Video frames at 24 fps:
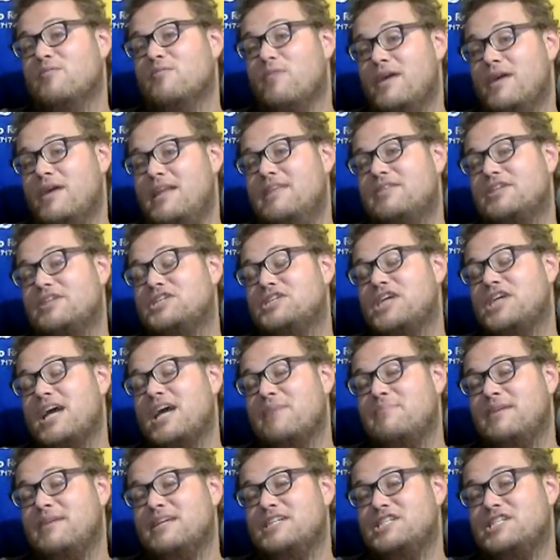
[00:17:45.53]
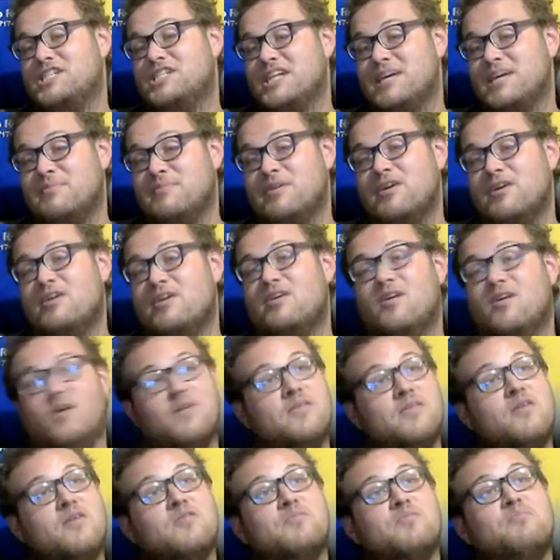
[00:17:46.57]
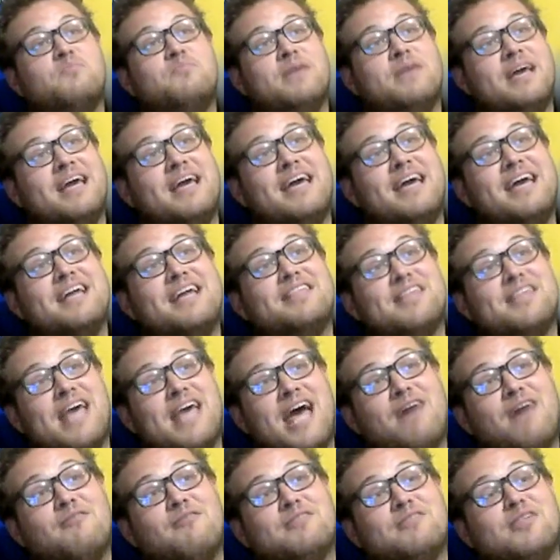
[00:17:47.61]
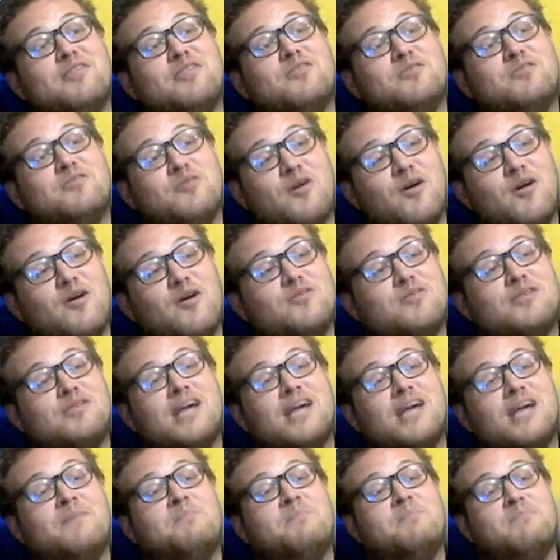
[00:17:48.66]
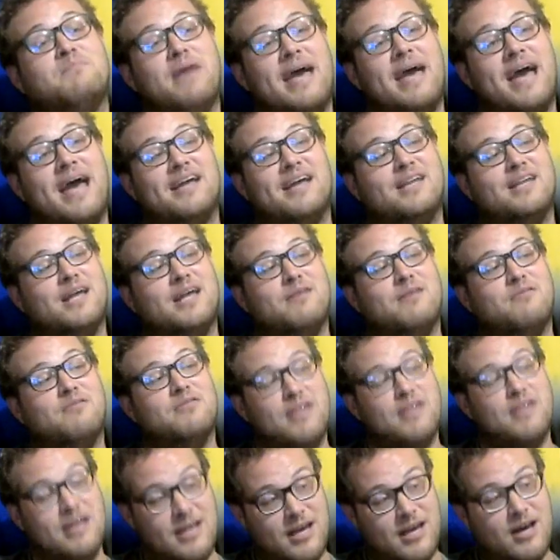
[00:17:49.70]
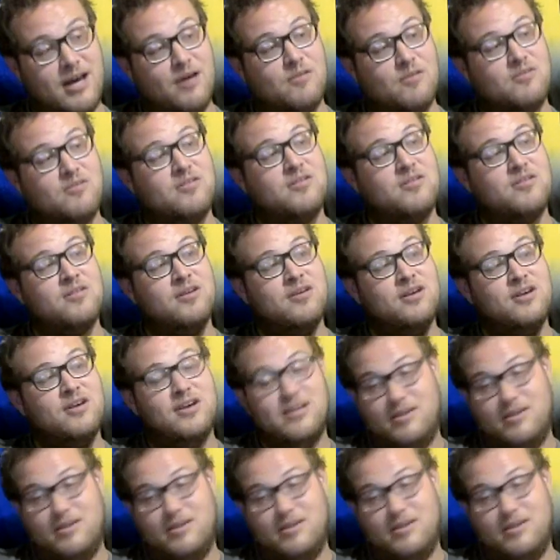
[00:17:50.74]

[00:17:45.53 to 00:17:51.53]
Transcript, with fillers: winning the championship, all those big talented stars coming back and everything else.